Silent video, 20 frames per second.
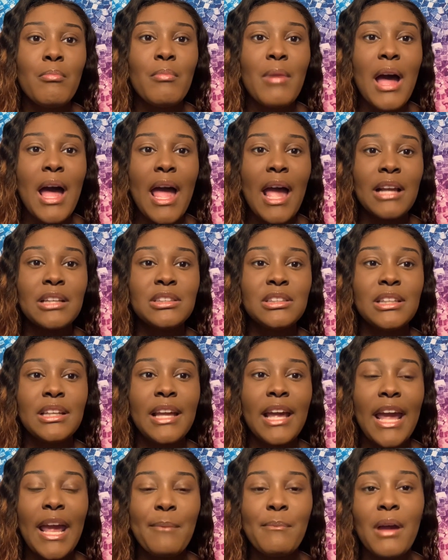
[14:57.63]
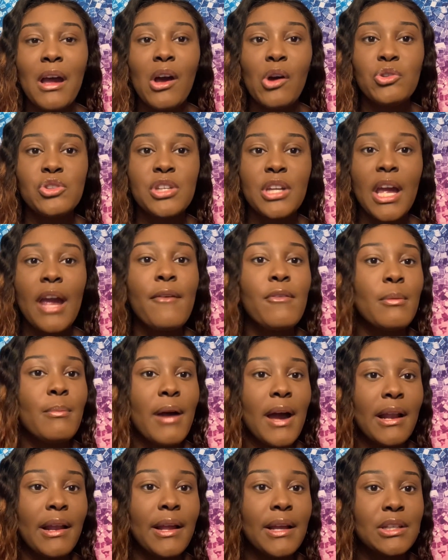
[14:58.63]
I actually came out to
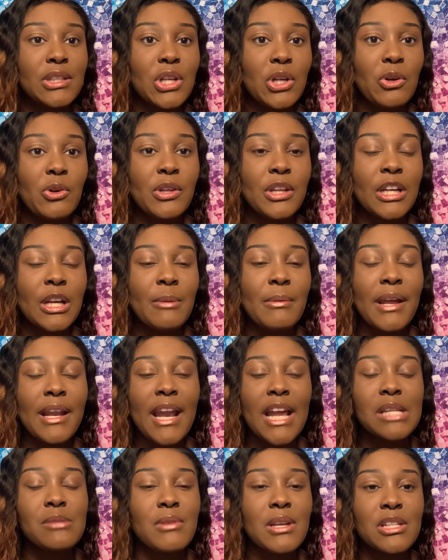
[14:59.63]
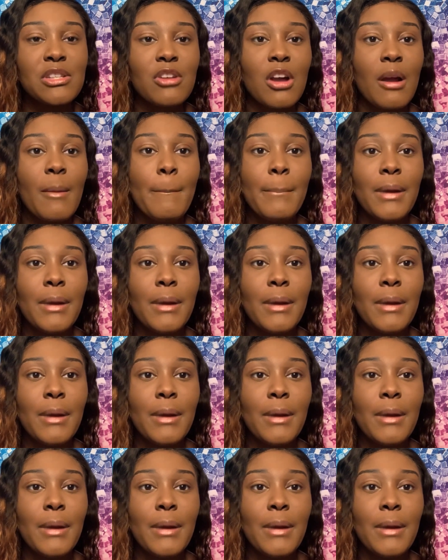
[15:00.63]
everybody and told them, and that's when he started